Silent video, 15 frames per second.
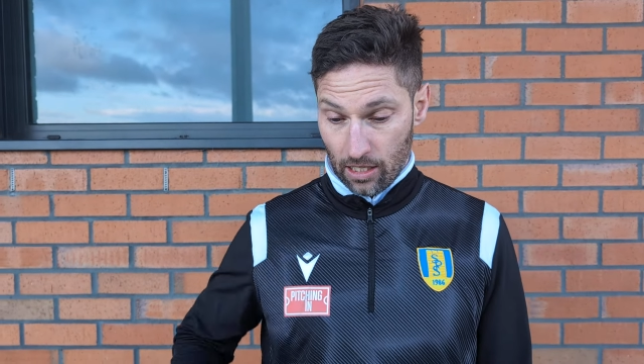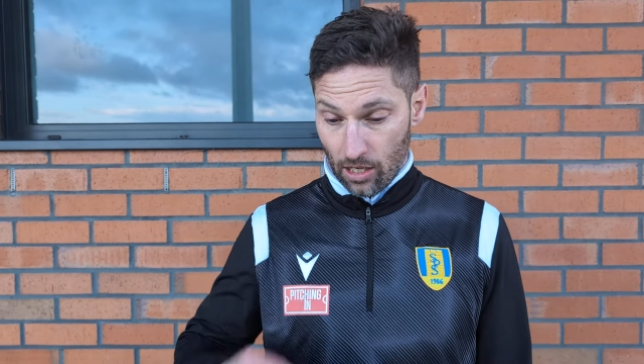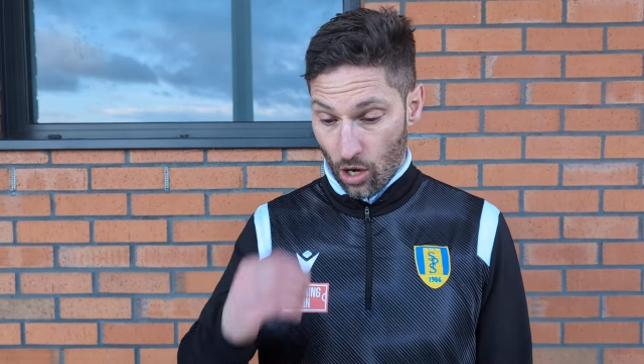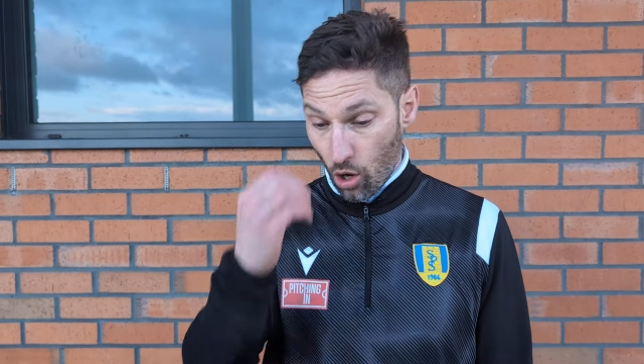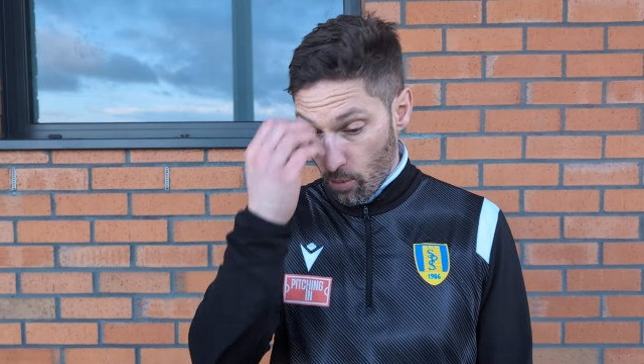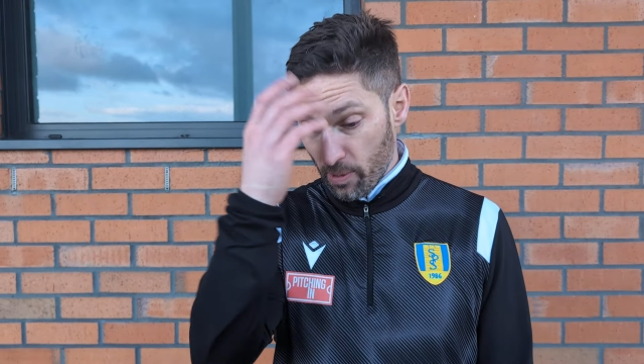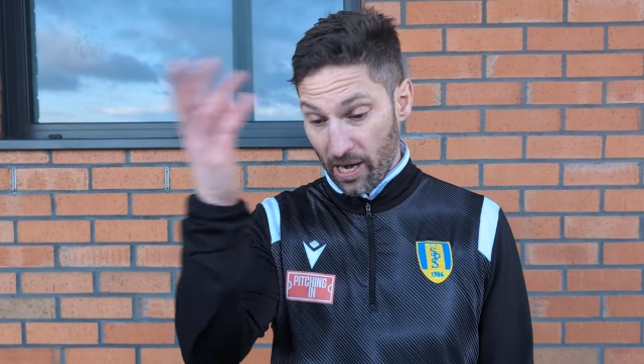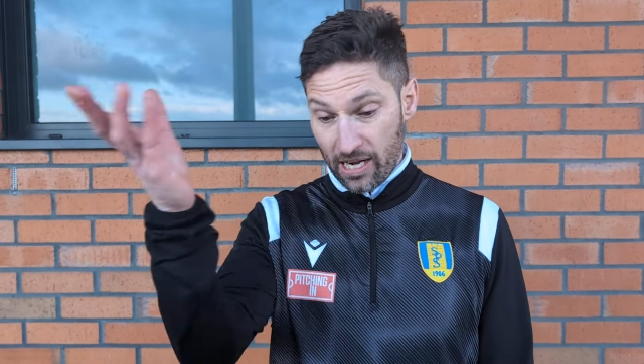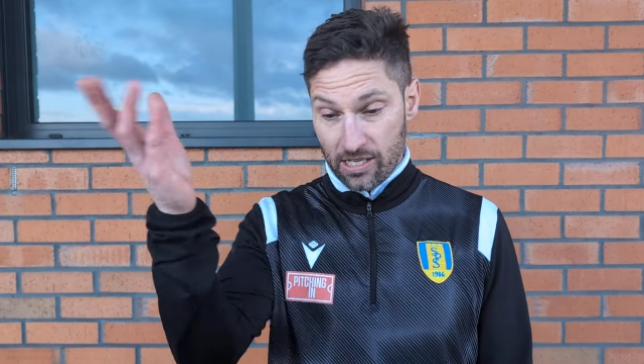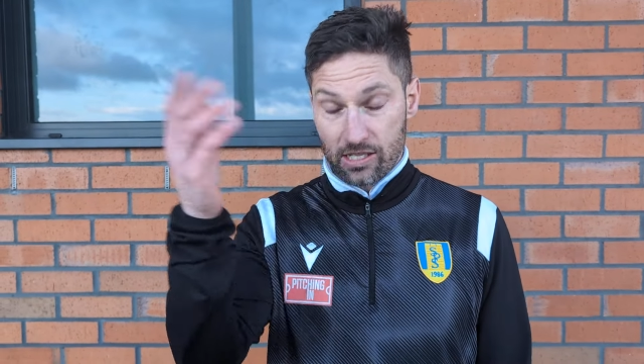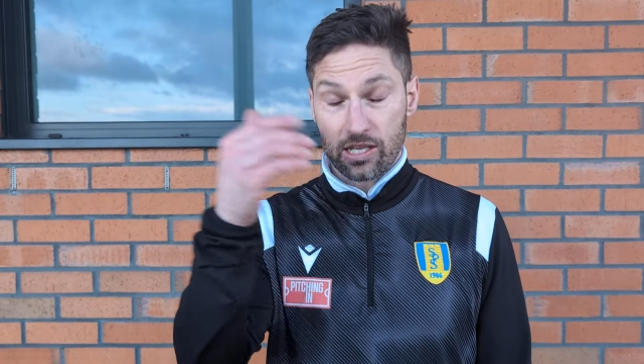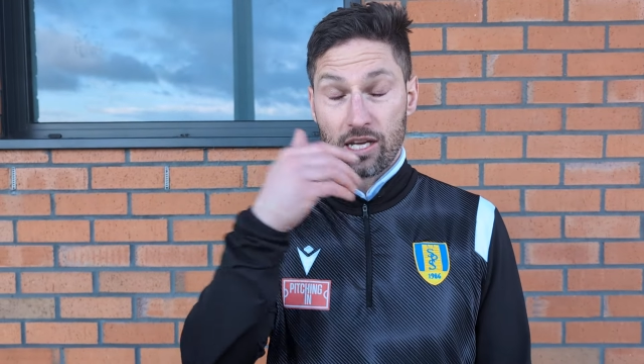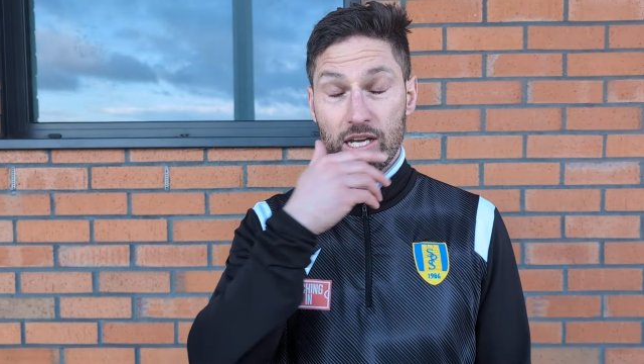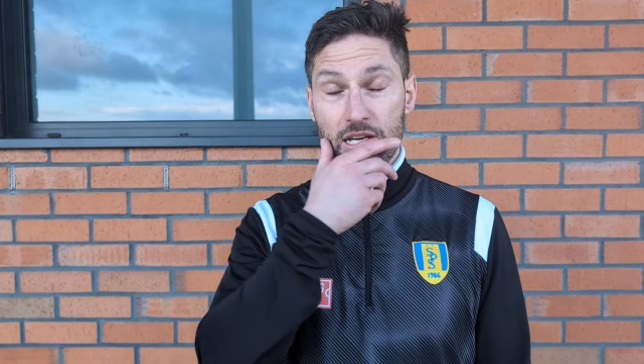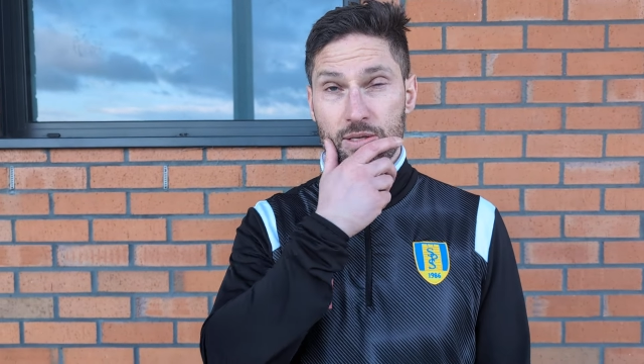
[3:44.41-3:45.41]
home
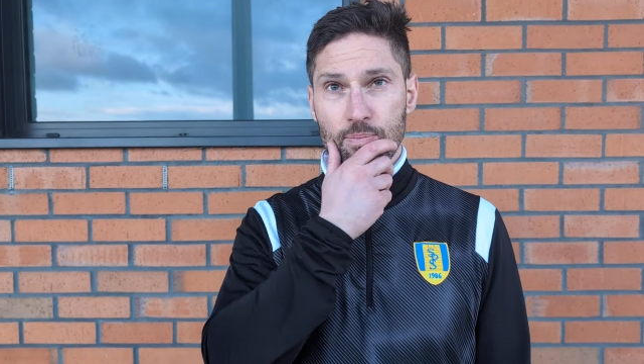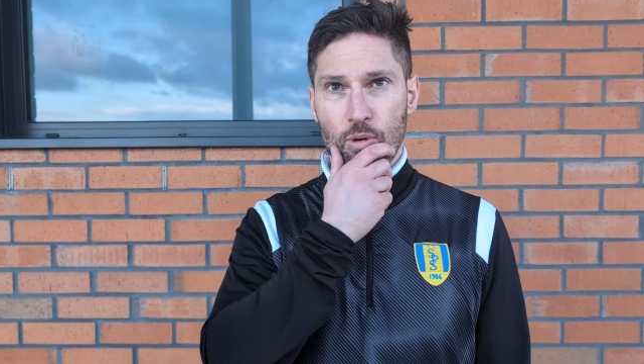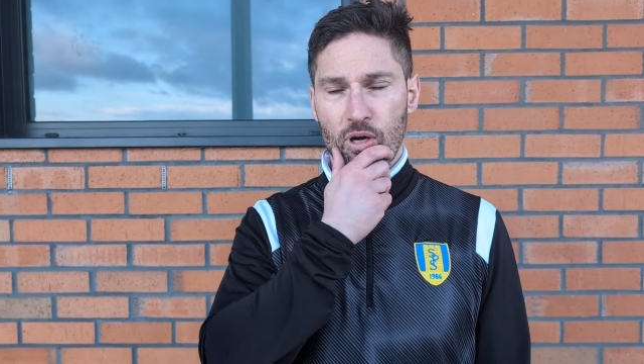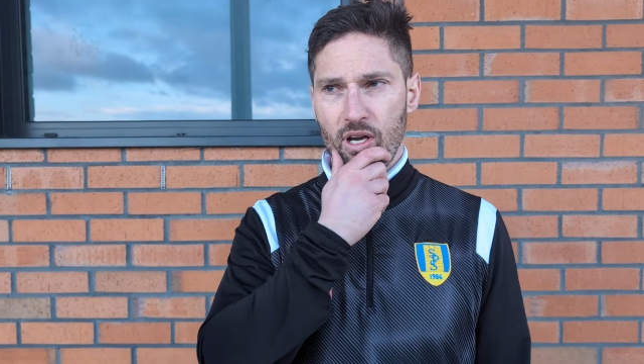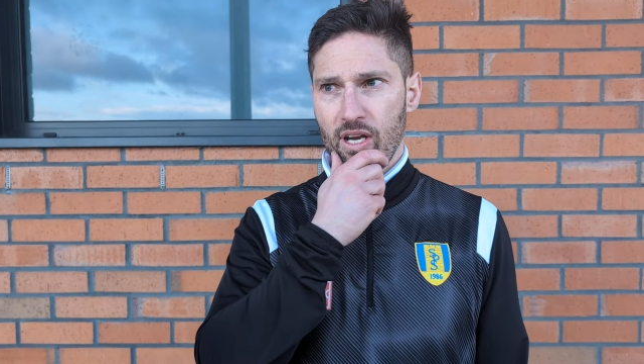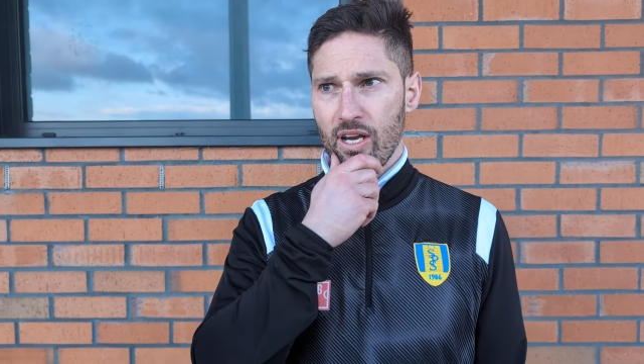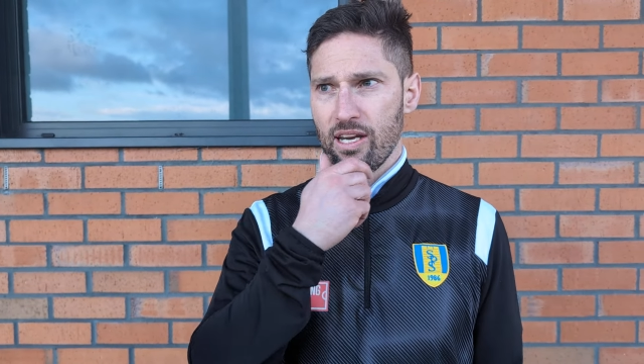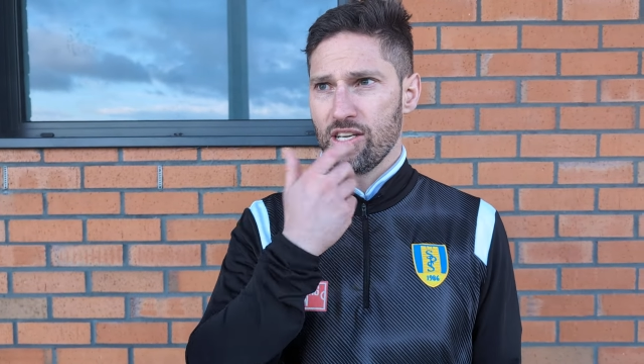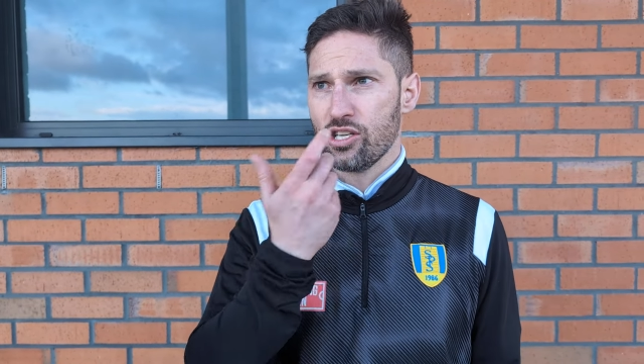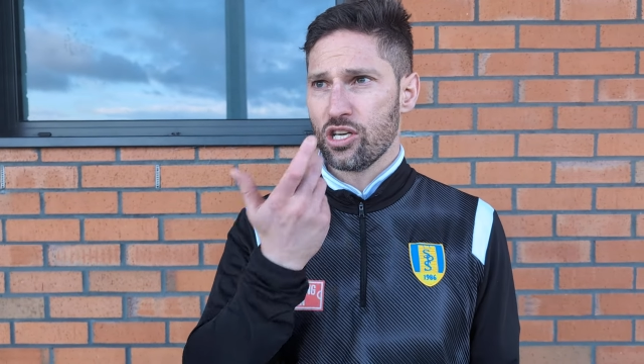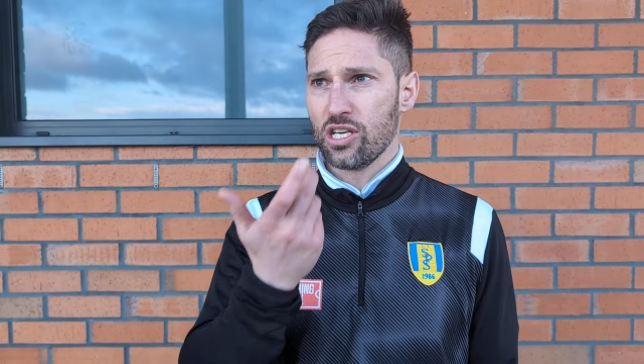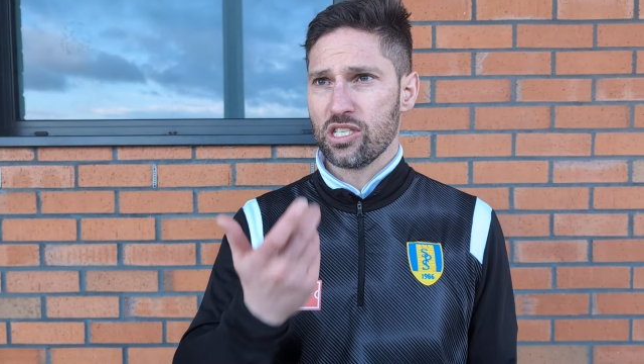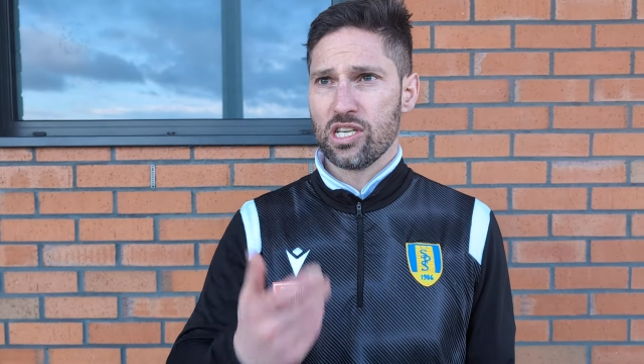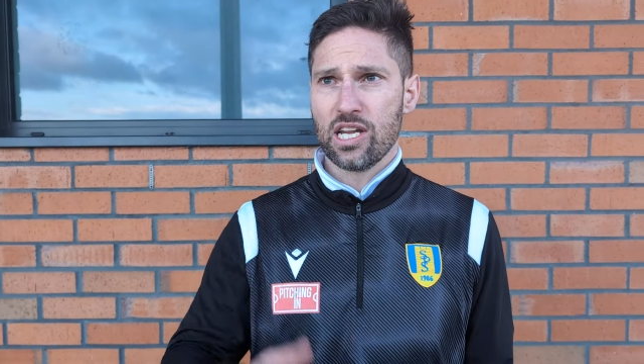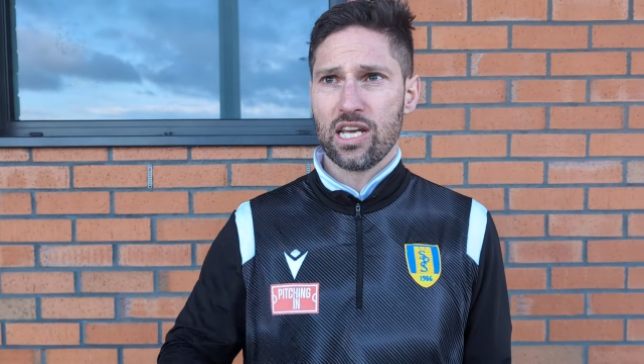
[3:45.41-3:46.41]
against these, but he injured
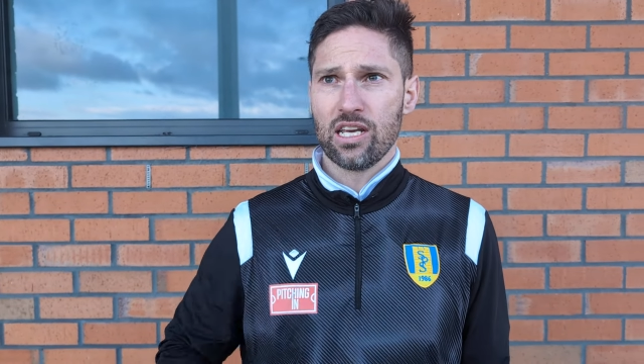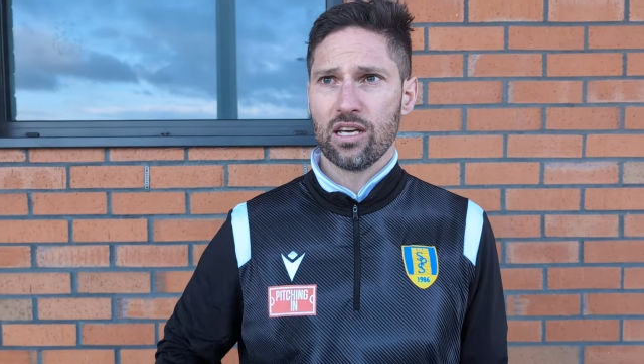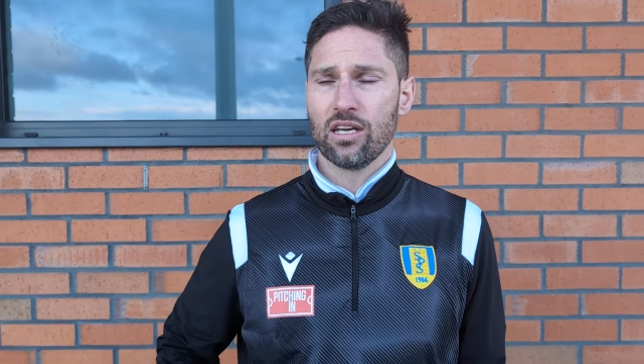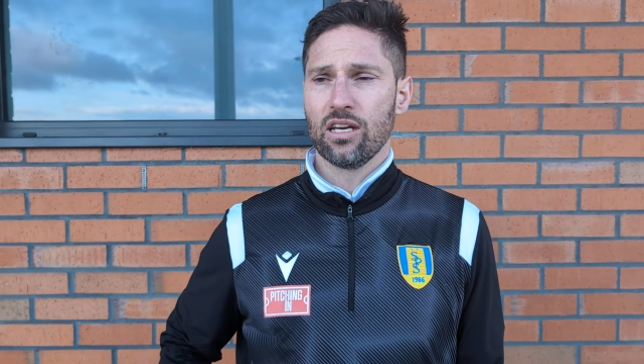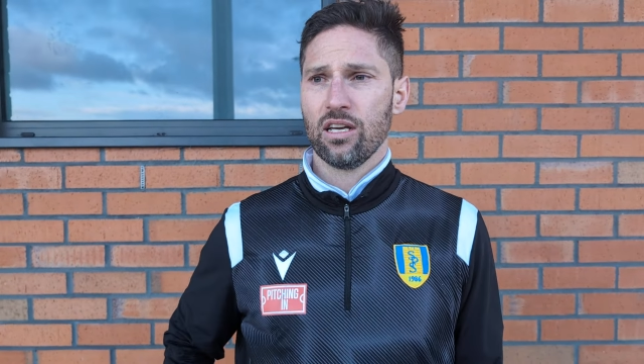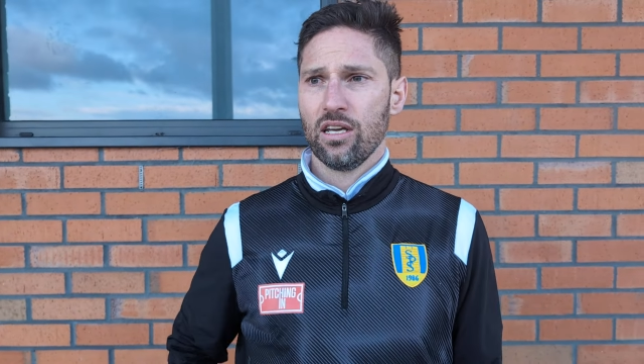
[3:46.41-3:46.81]
his knee